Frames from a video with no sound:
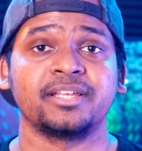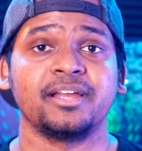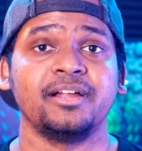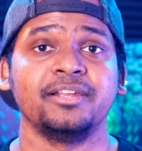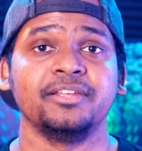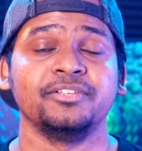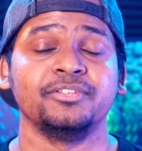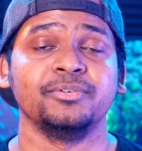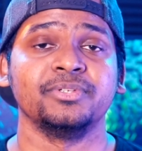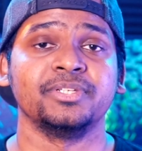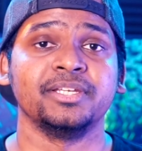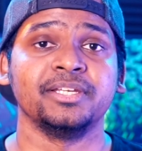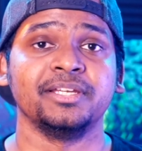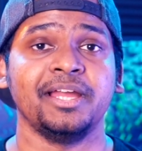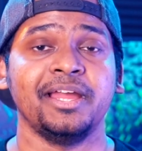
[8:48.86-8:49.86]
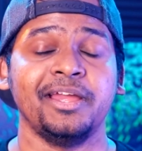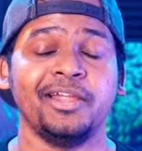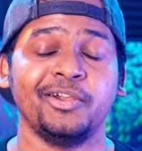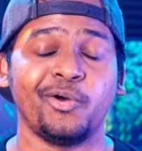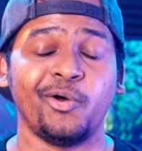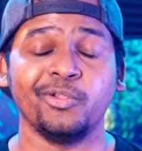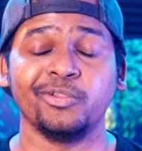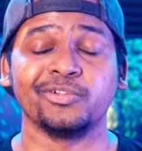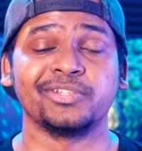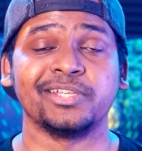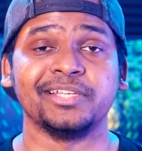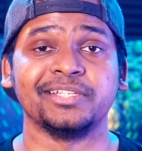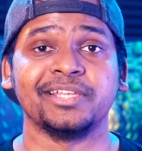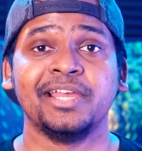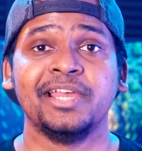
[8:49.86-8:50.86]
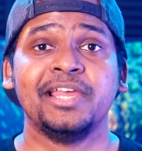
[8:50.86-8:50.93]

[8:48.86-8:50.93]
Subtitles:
card is using and all those things,